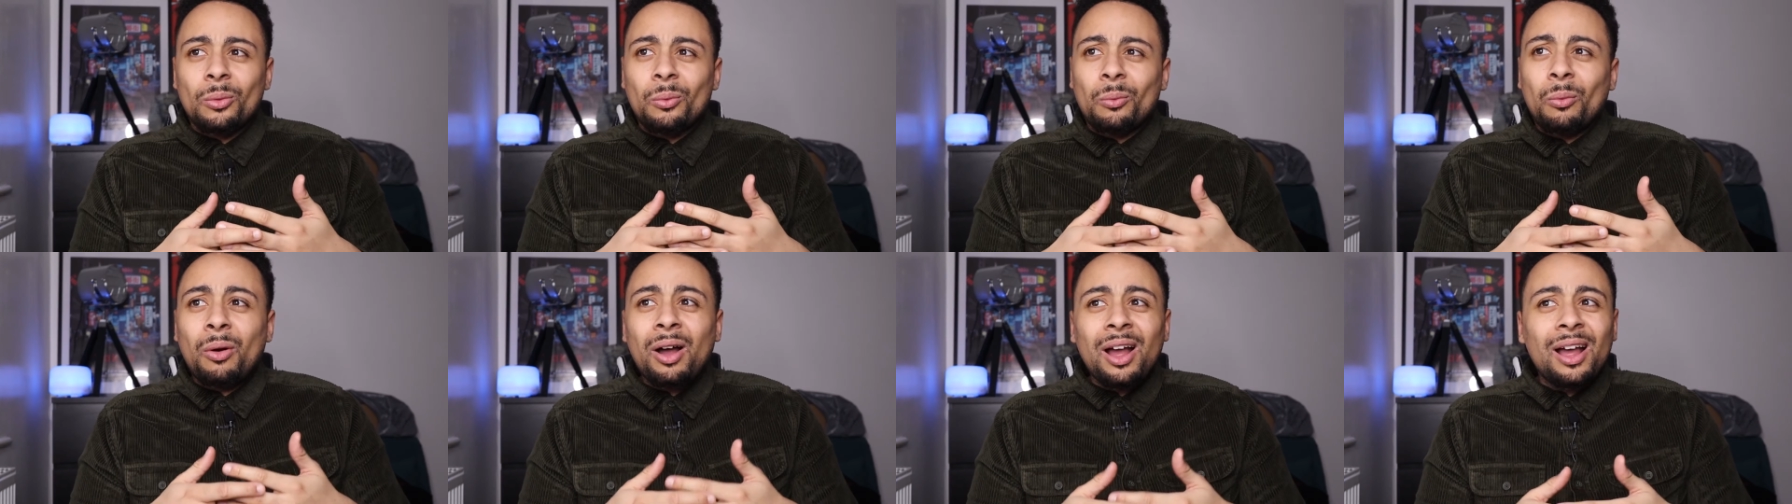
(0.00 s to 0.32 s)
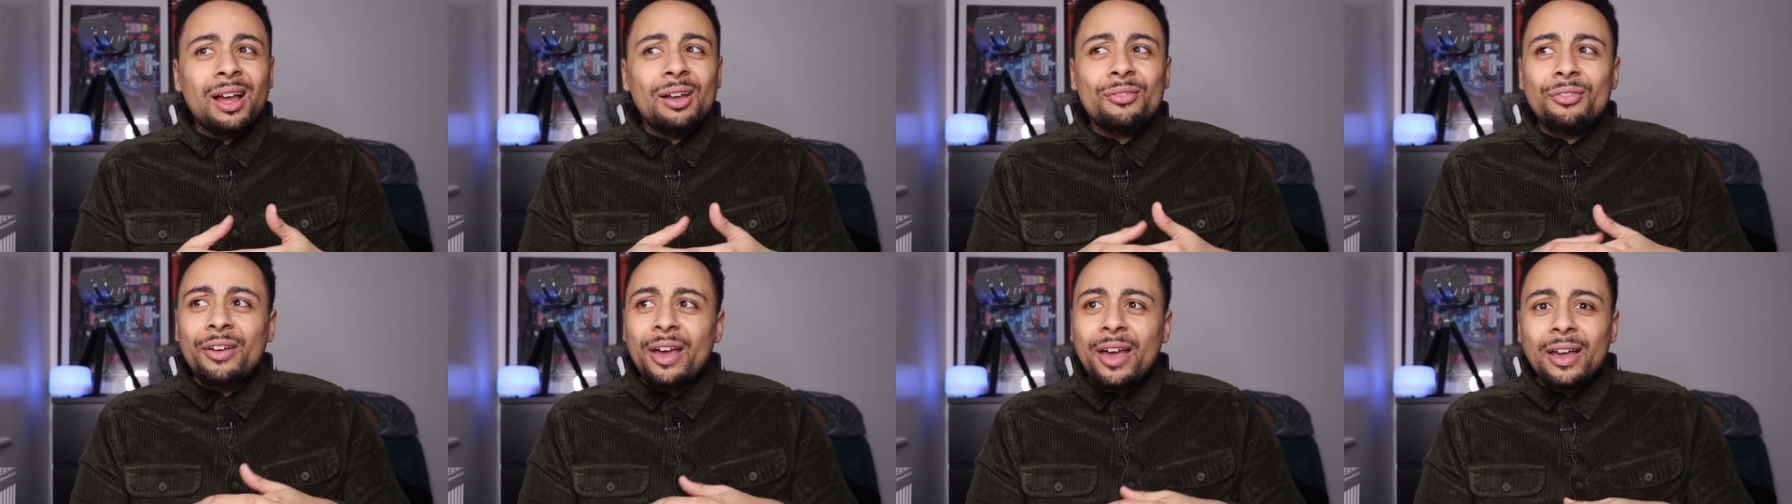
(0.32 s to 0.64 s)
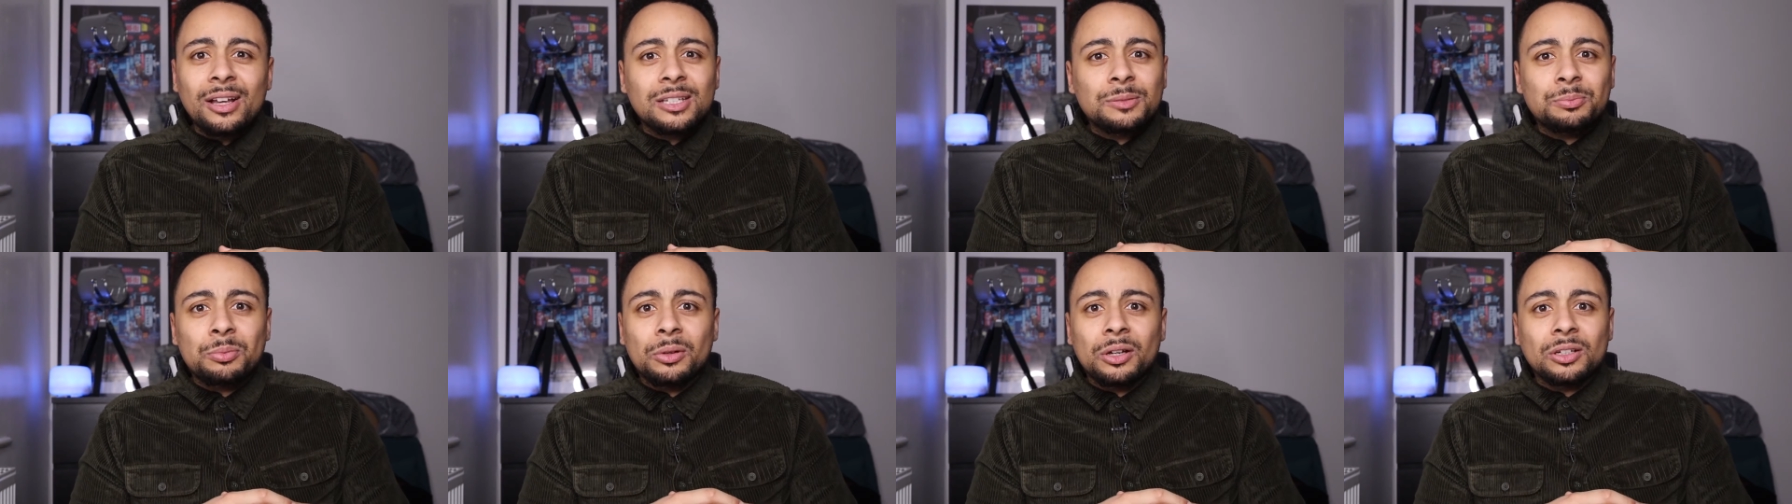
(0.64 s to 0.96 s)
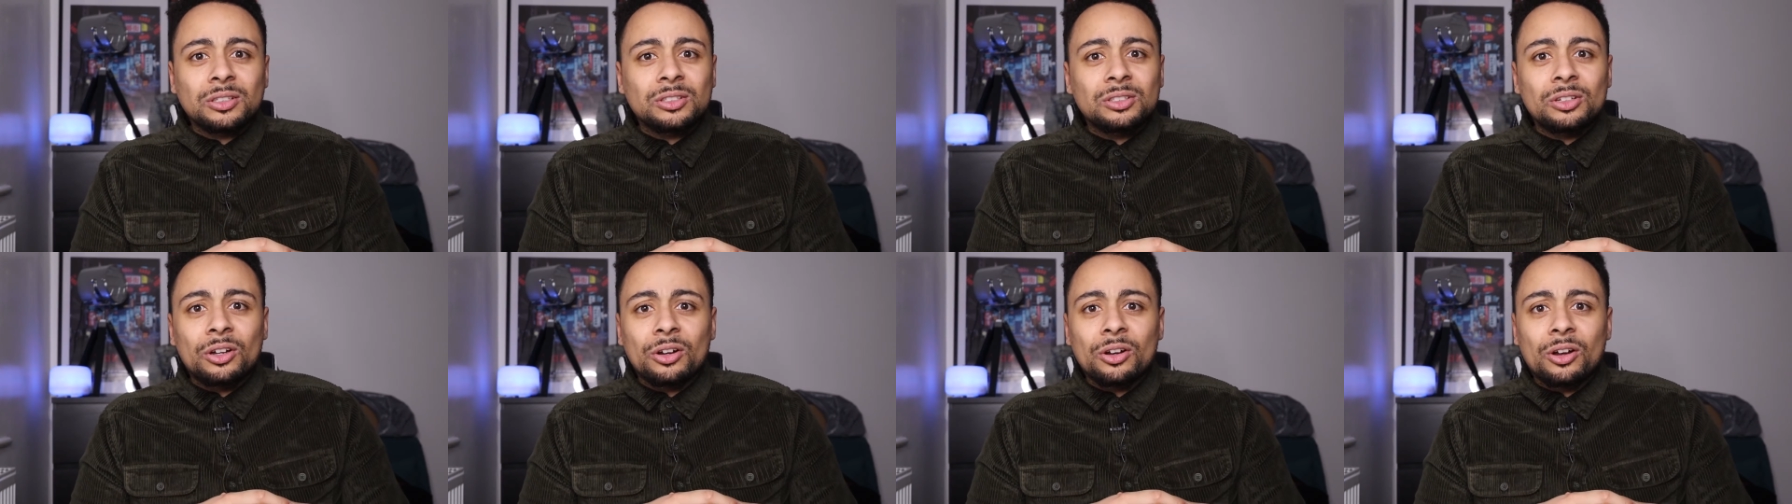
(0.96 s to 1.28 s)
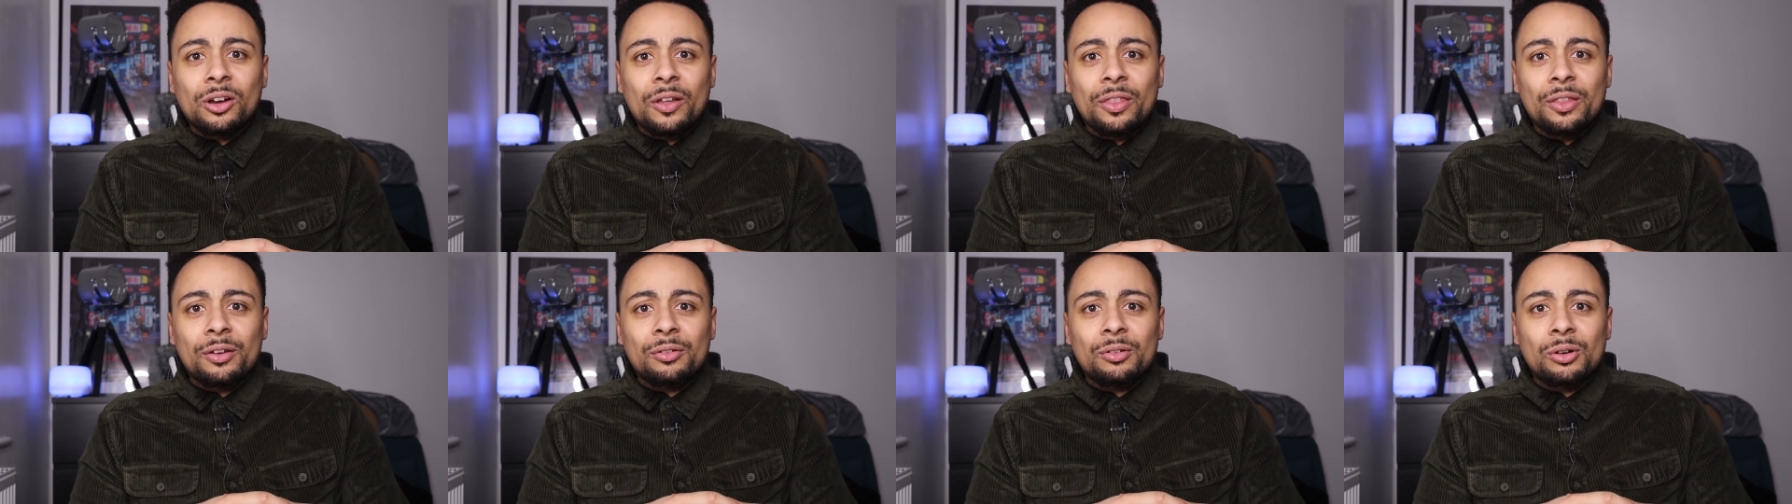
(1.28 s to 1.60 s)
Why have Xbox not
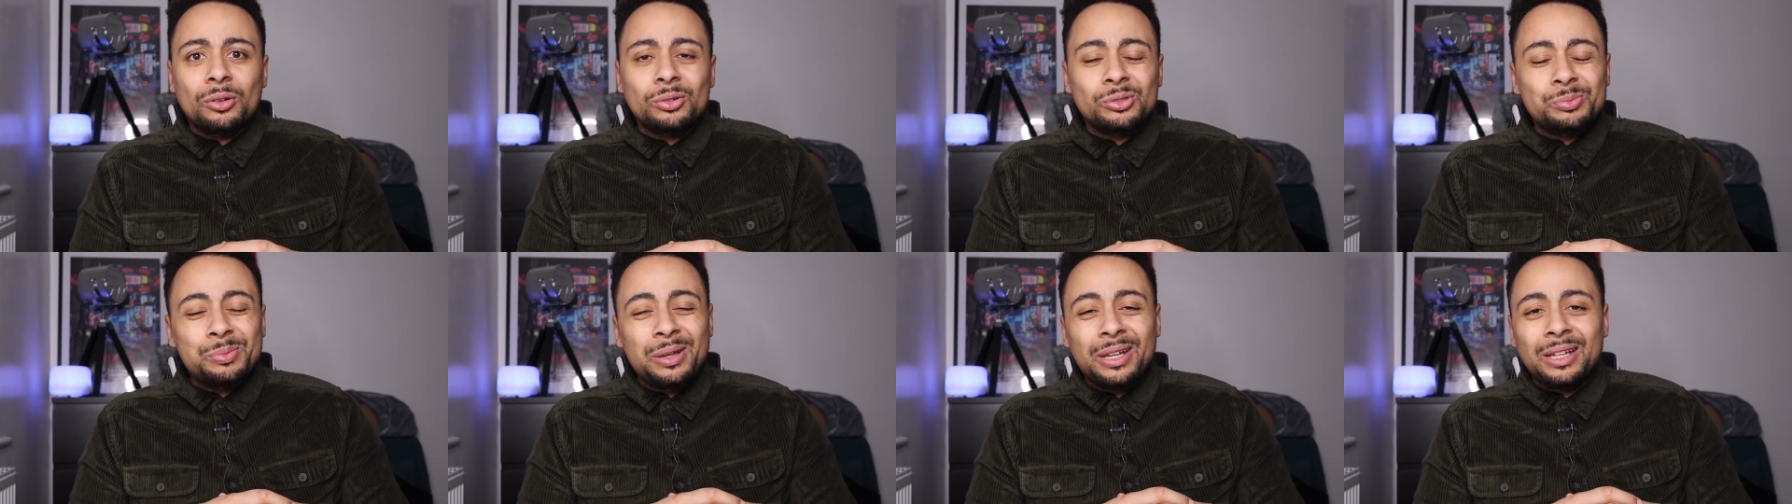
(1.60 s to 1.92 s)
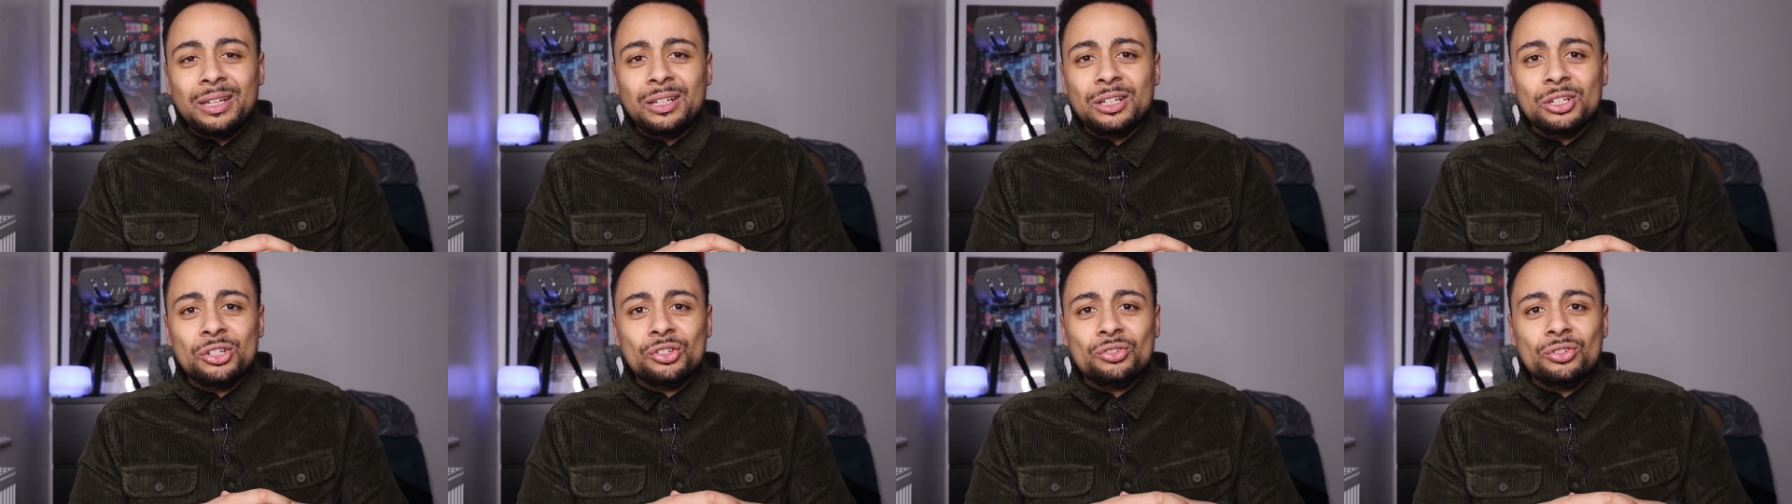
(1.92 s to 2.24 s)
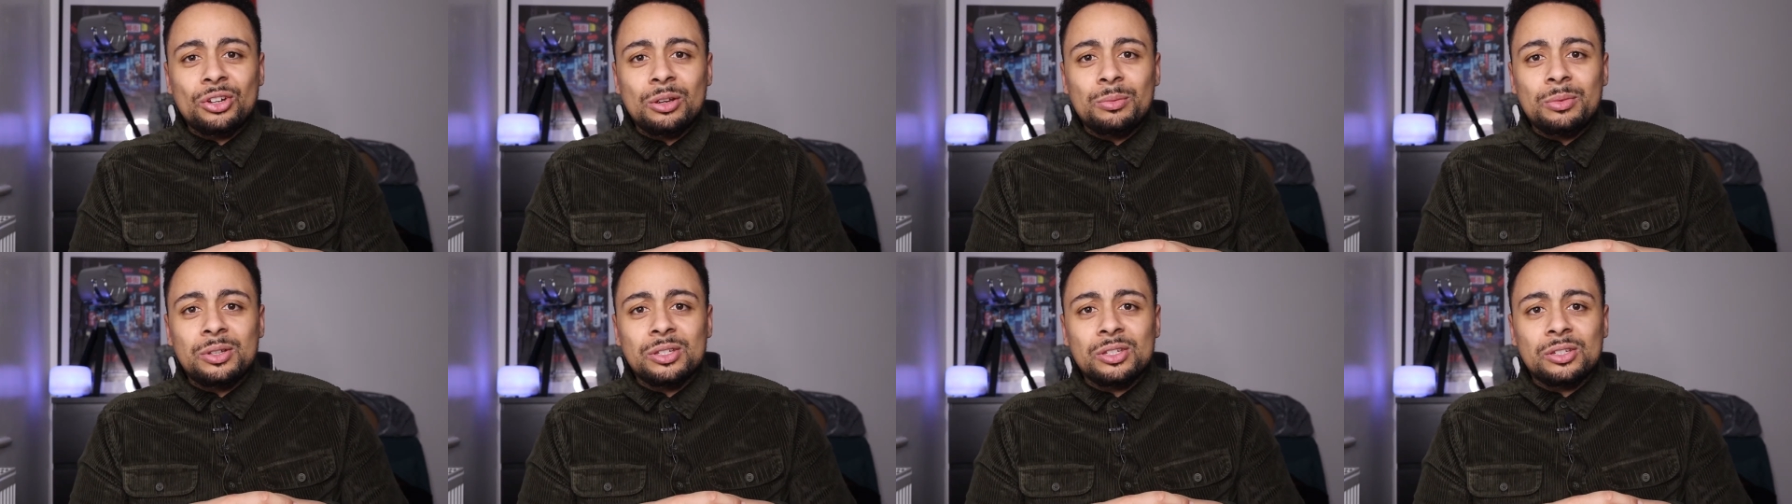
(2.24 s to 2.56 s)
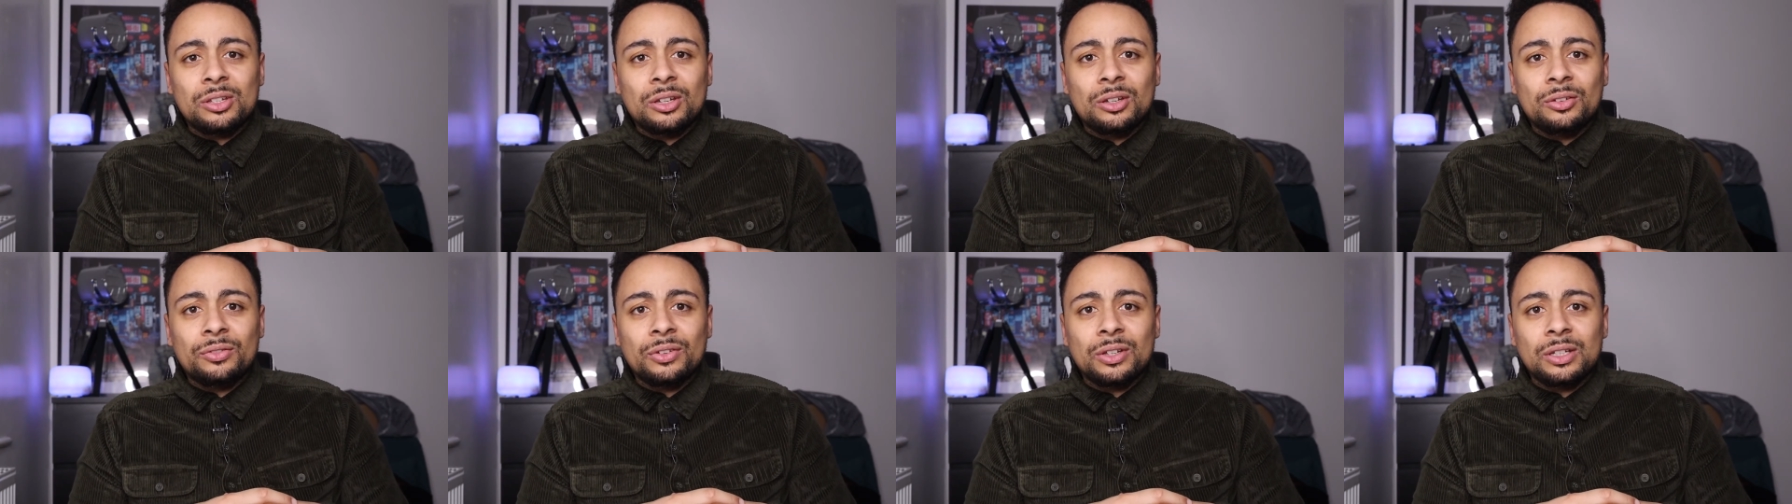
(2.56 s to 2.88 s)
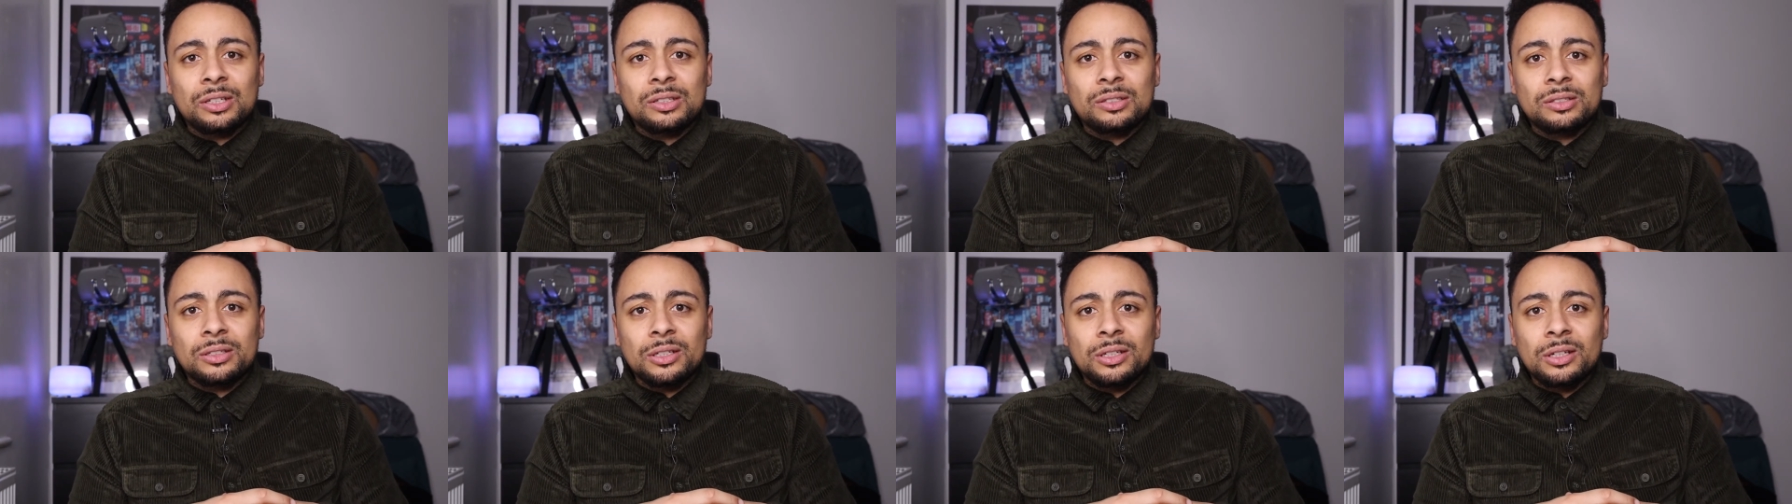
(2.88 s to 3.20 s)
got their own media streaming
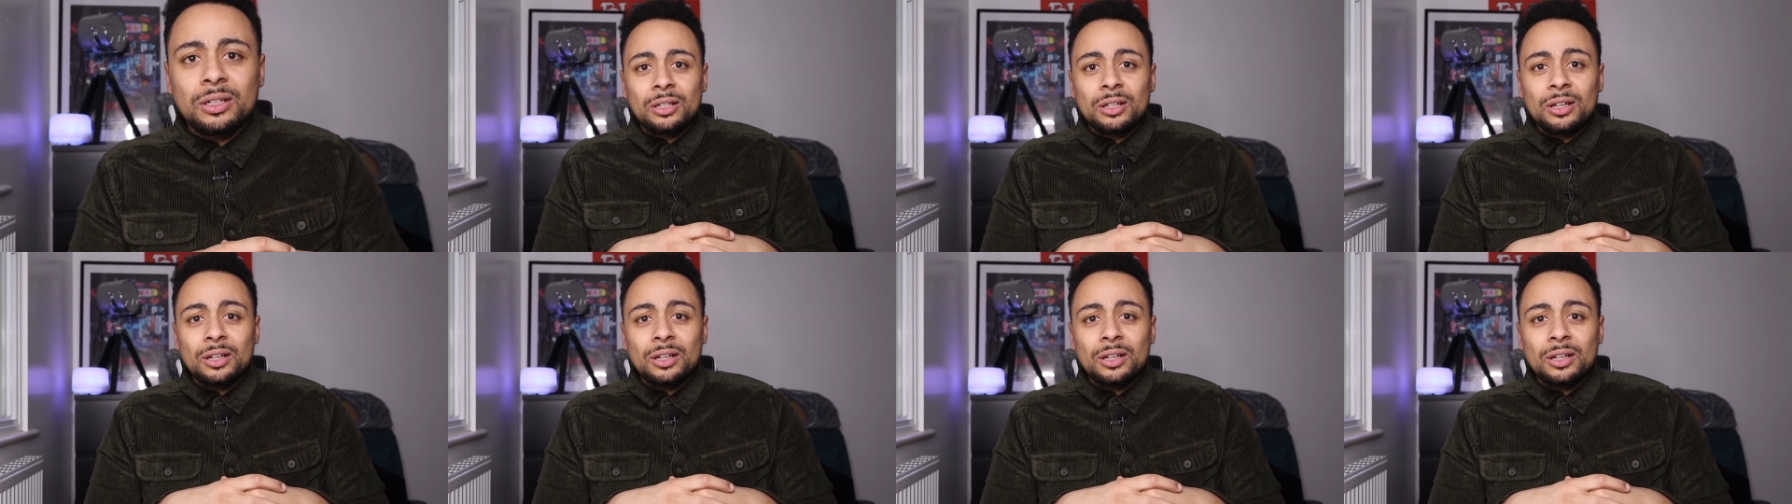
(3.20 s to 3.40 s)
service?